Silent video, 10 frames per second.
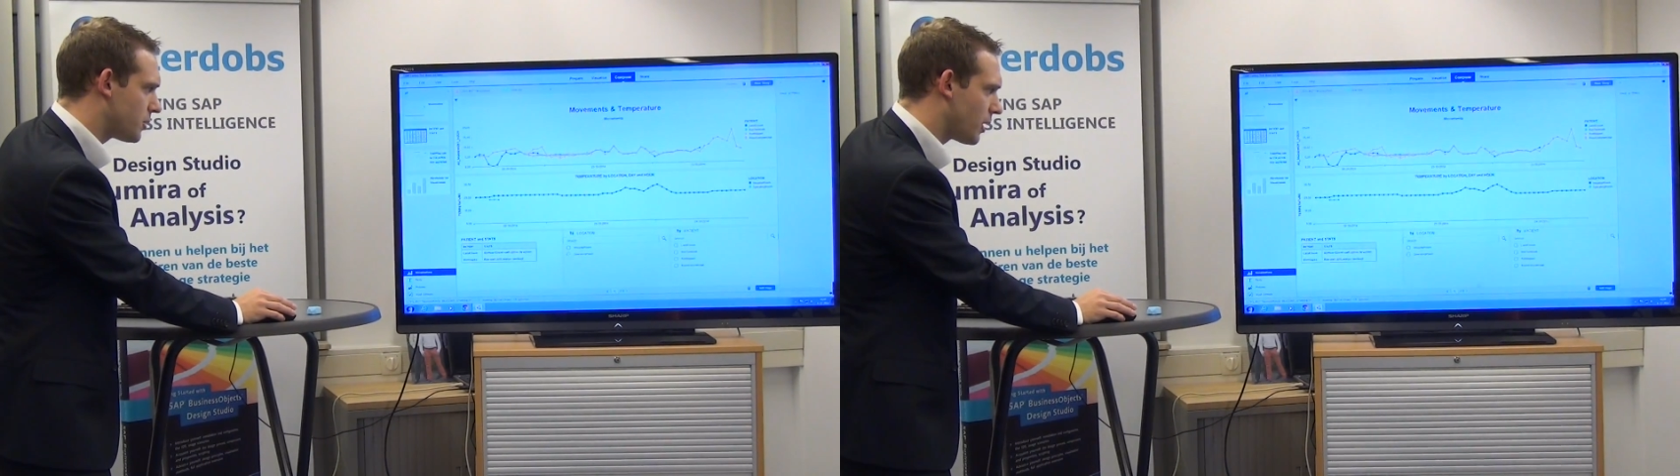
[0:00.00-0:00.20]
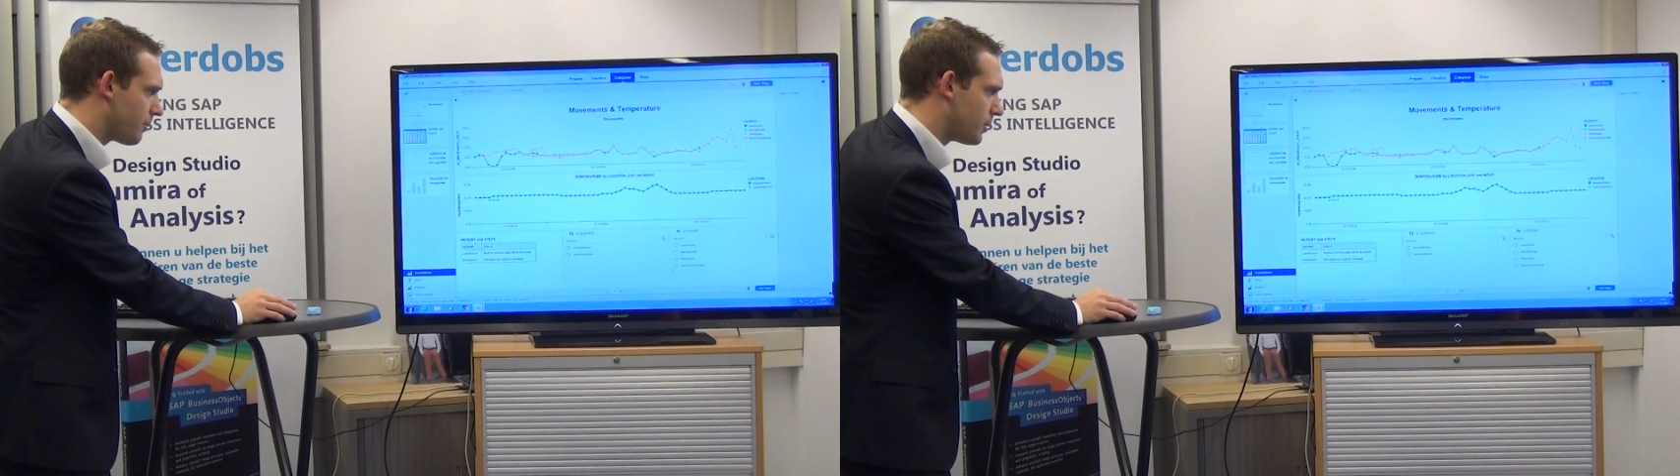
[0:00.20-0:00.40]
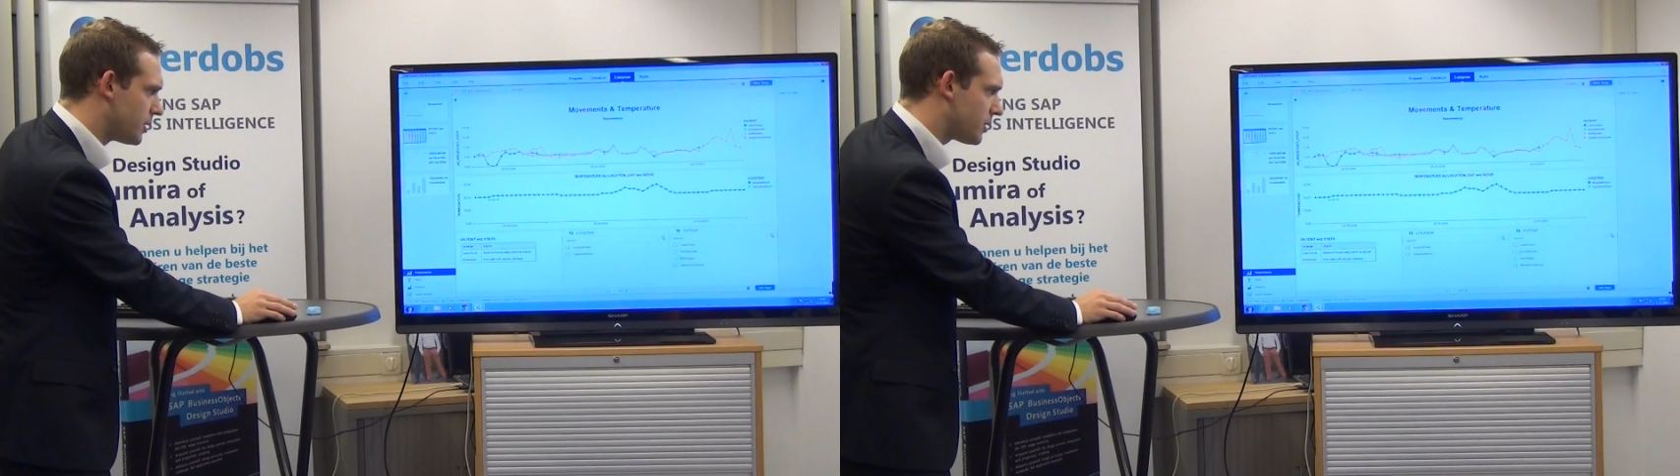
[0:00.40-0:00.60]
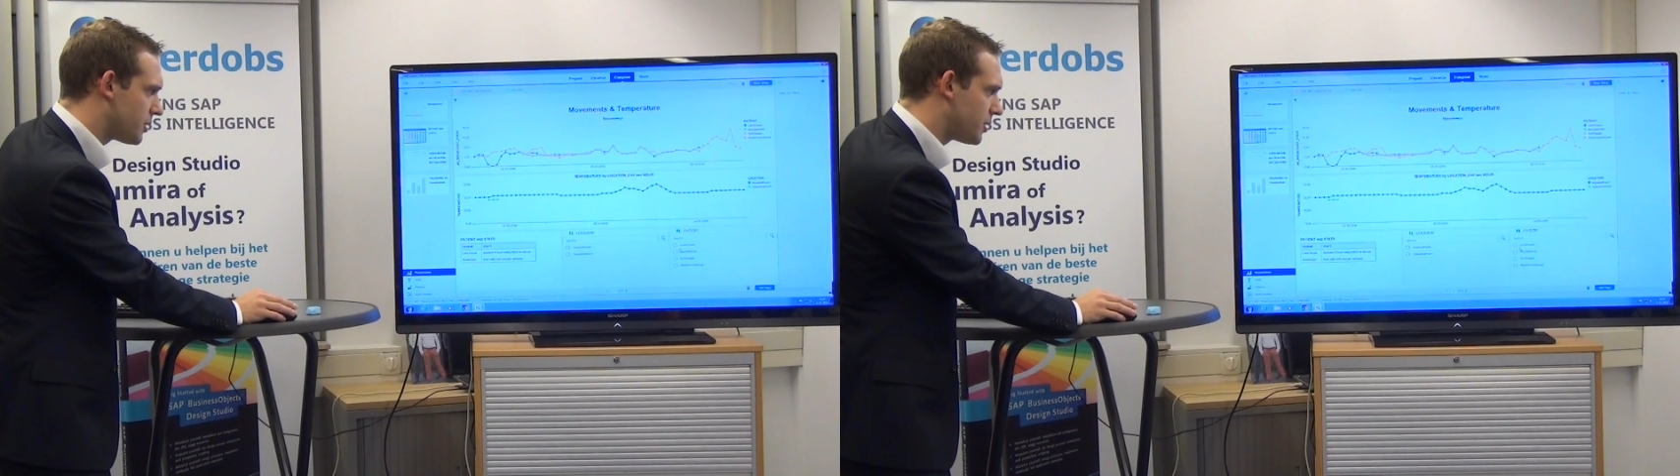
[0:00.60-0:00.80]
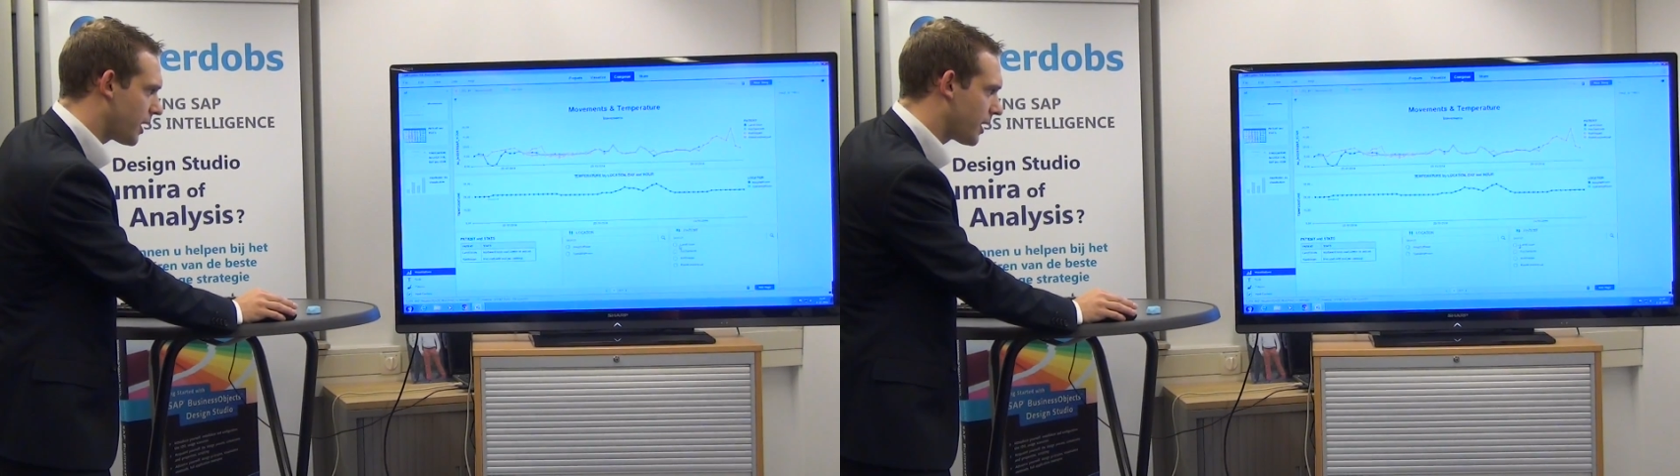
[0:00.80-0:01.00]
so let me
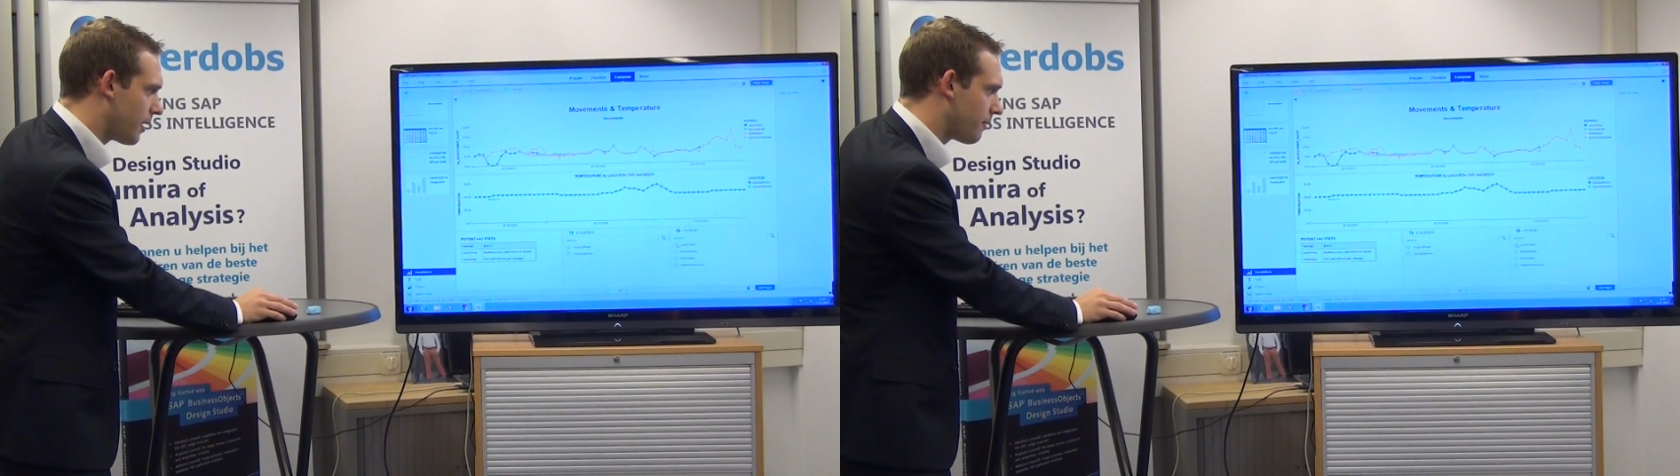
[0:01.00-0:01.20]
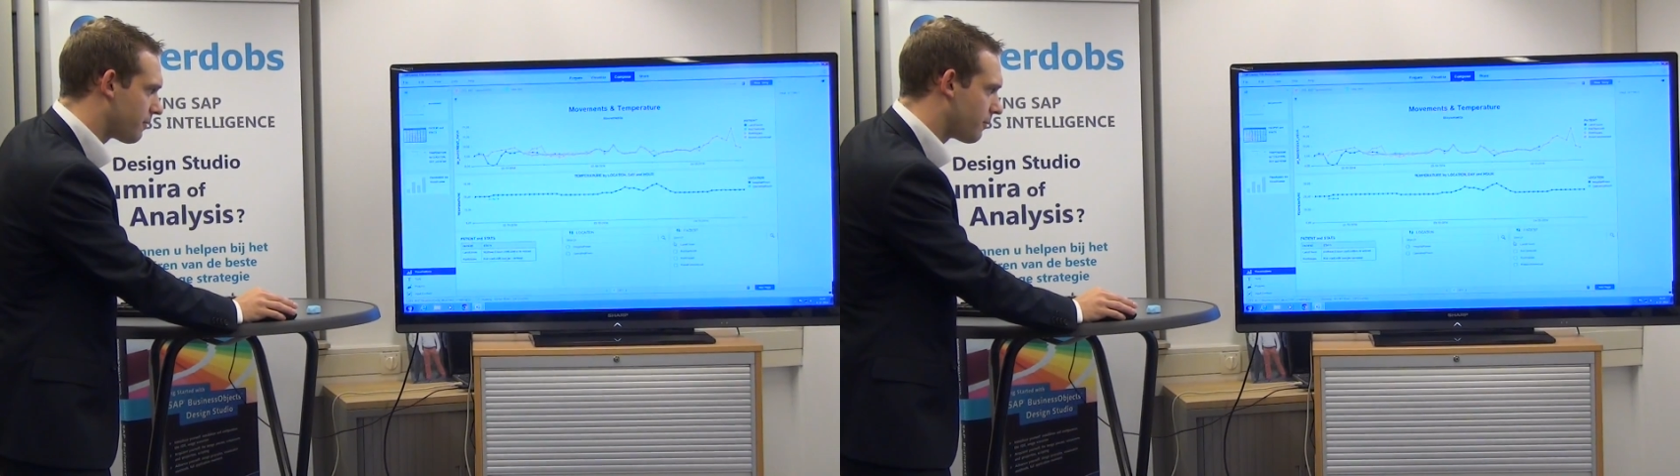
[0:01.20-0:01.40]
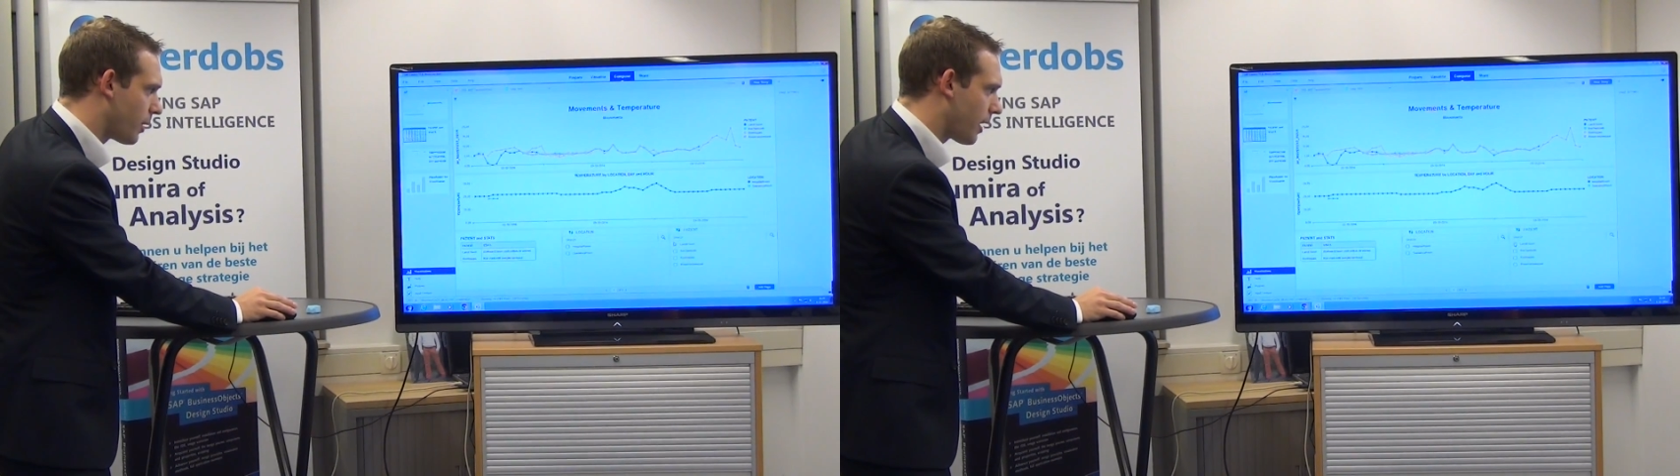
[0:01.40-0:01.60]
just check if what